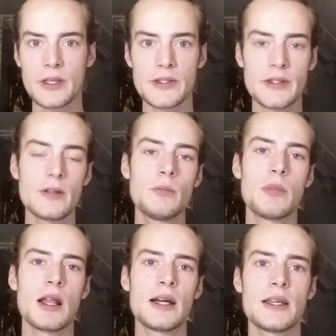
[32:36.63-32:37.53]
is still
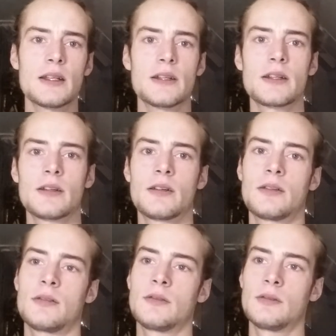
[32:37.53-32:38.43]
blind,
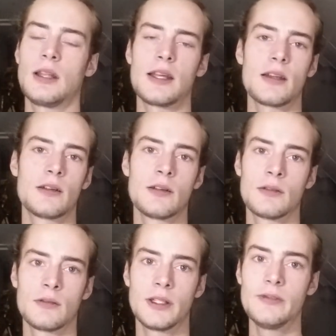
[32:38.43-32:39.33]
like
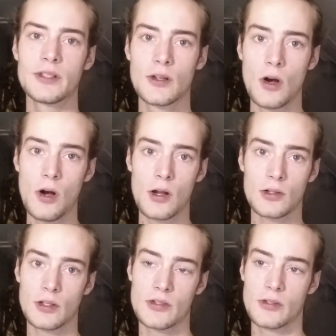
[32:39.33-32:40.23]
even
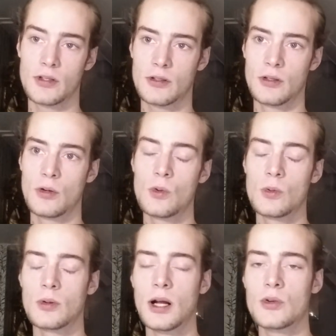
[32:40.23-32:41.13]
God does not know
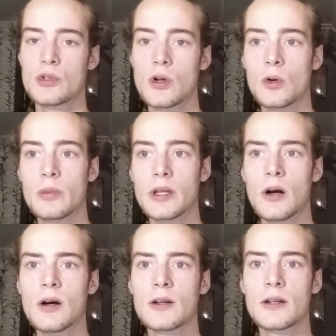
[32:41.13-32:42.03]
how to go
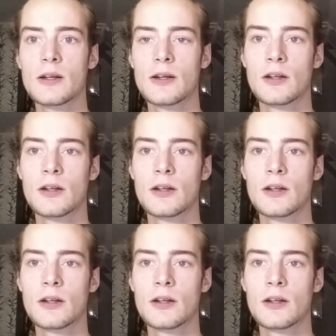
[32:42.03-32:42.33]
beyond